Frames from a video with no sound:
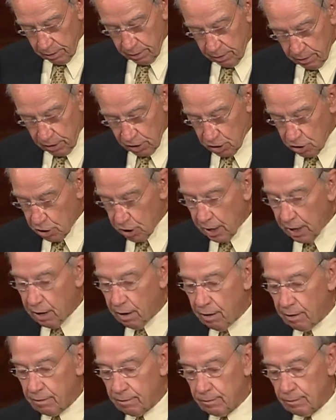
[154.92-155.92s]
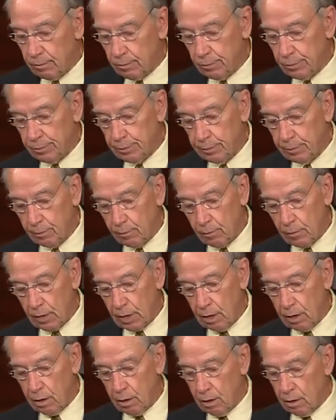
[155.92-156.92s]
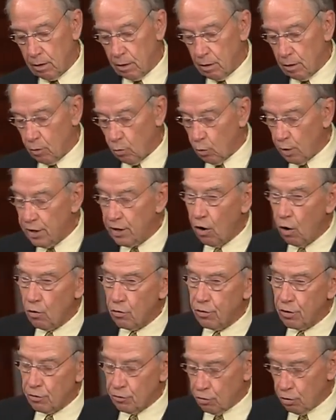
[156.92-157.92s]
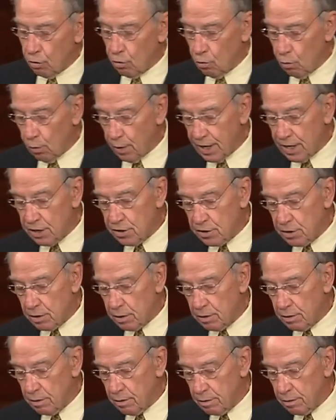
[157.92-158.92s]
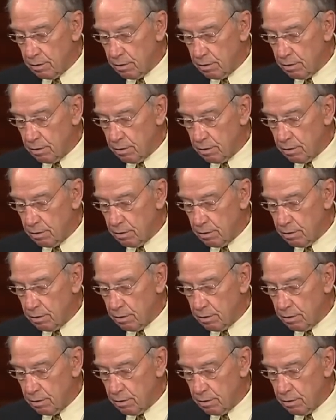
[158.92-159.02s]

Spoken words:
this year. We know the true reason